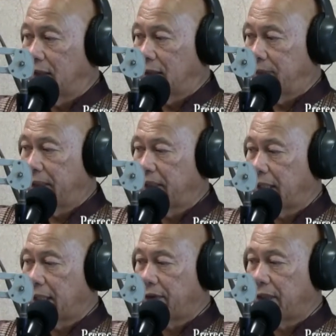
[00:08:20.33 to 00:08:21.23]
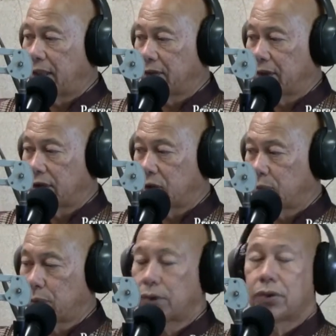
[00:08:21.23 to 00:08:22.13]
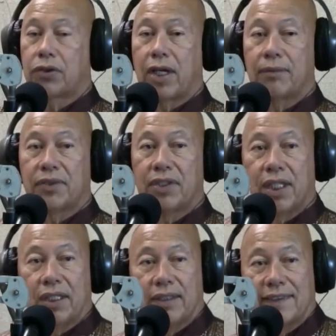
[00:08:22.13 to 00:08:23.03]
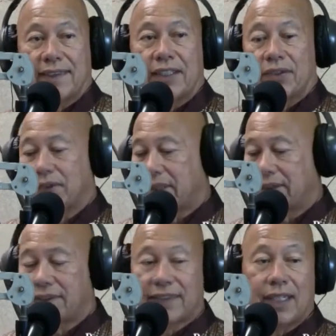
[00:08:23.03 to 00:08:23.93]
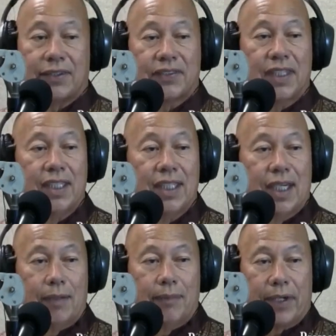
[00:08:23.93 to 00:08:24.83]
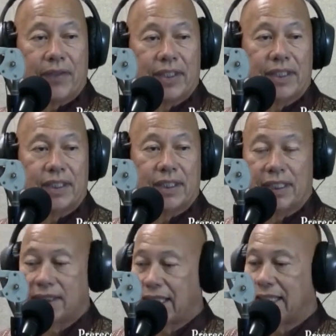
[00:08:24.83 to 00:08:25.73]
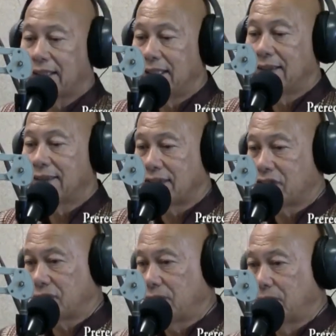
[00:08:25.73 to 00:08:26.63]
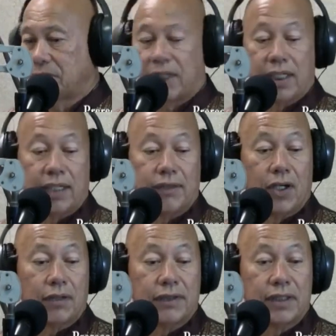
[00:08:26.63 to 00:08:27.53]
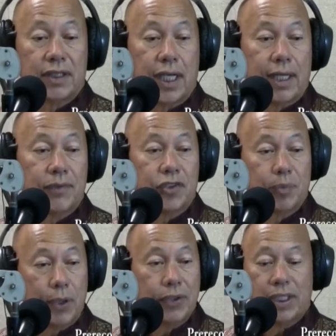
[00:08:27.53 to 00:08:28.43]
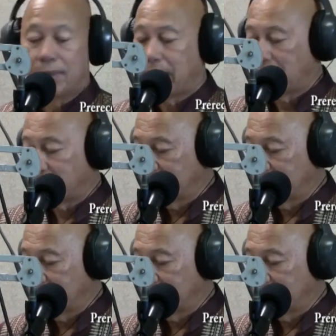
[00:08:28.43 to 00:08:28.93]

been carrying out their programs in Central and South America. And that is the school that I've oftentimes spoken about,